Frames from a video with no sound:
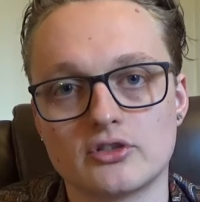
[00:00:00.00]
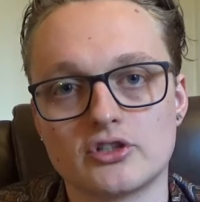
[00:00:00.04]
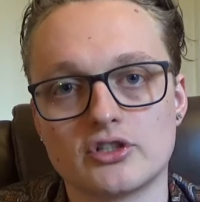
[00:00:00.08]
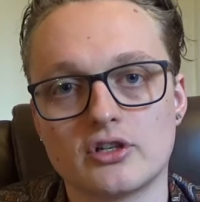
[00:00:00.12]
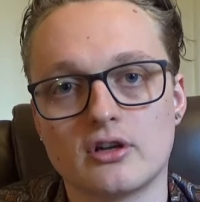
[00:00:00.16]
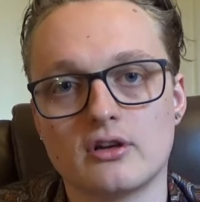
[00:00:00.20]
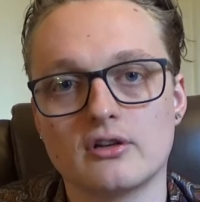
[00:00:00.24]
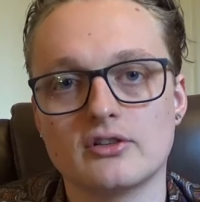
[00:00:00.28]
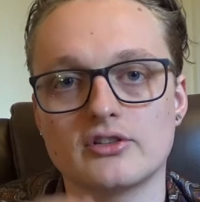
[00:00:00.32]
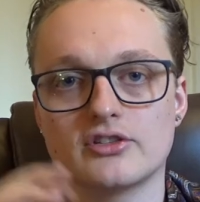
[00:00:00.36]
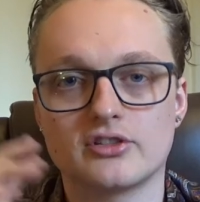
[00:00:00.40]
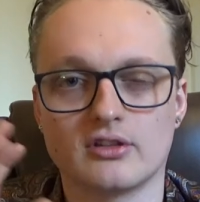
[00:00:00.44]

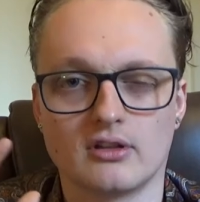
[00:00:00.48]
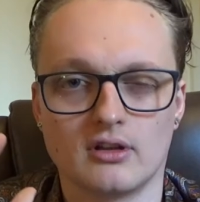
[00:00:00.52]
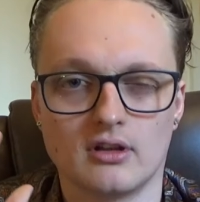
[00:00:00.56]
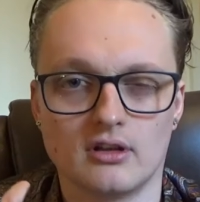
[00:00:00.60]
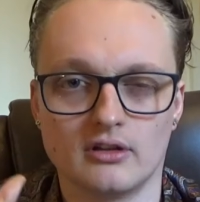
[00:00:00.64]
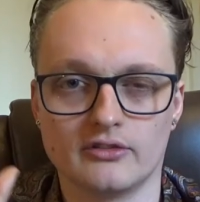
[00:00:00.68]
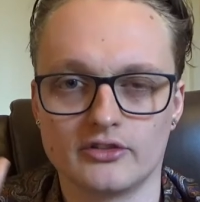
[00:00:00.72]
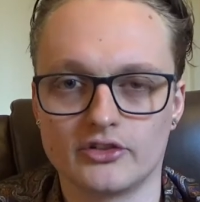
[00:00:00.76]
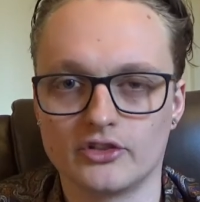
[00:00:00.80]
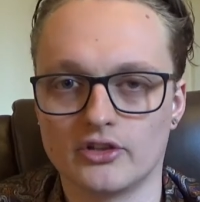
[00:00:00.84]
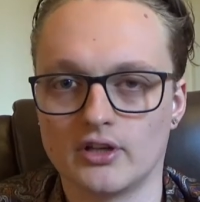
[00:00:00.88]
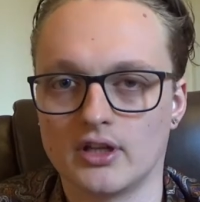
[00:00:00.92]
shots, a lot
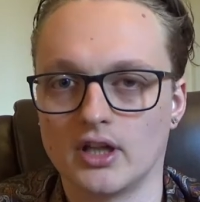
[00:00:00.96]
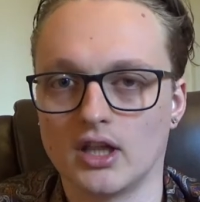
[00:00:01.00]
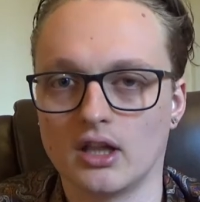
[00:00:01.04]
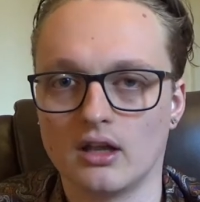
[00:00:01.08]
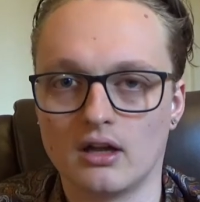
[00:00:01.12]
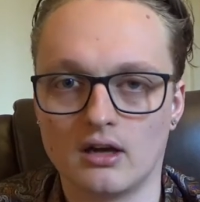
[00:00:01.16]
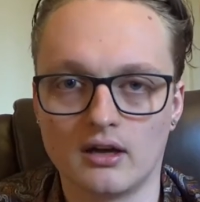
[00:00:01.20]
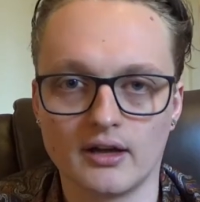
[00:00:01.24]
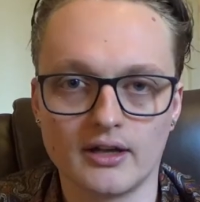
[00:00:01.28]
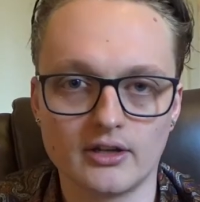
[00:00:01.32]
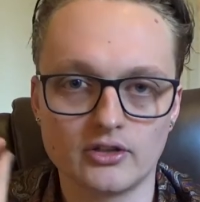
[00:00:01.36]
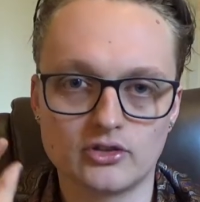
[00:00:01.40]
of sort of
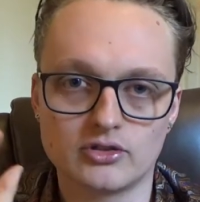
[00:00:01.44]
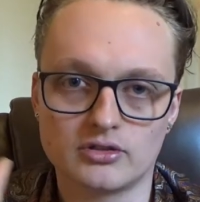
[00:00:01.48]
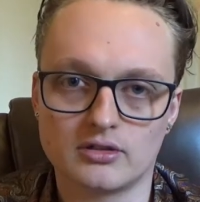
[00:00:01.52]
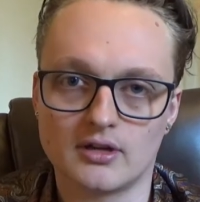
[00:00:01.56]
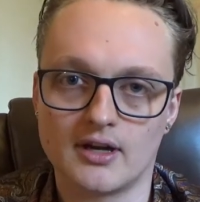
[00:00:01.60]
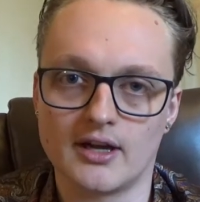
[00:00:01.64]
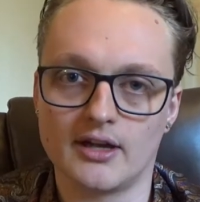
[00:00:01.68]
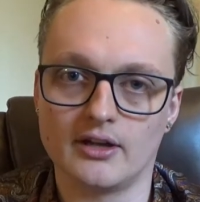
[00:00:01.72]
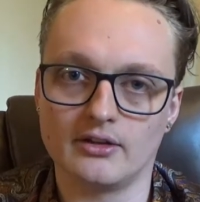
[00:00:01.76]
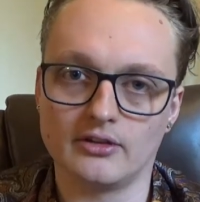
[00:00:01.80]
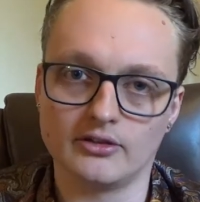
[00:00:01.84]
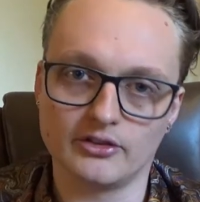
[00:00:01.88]
light
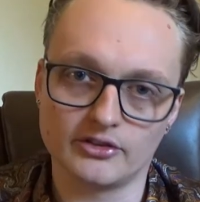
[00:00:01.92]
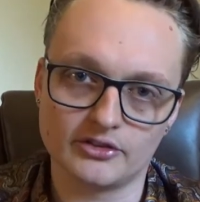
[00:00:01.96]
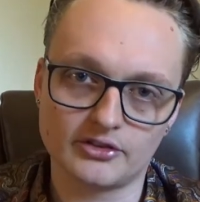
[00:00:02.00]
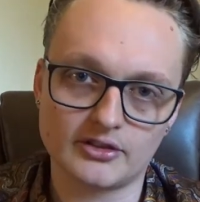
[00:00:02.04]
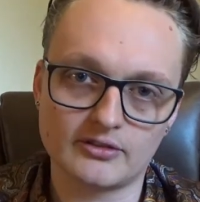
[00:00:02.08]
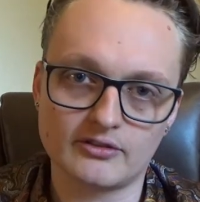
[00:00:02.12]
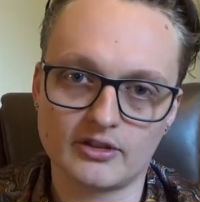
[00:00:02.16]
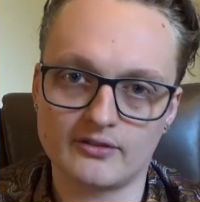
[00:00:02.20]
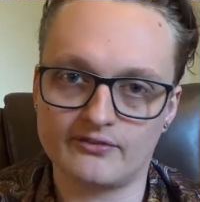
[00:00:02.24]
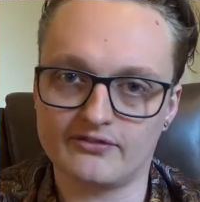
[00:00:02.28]
trails,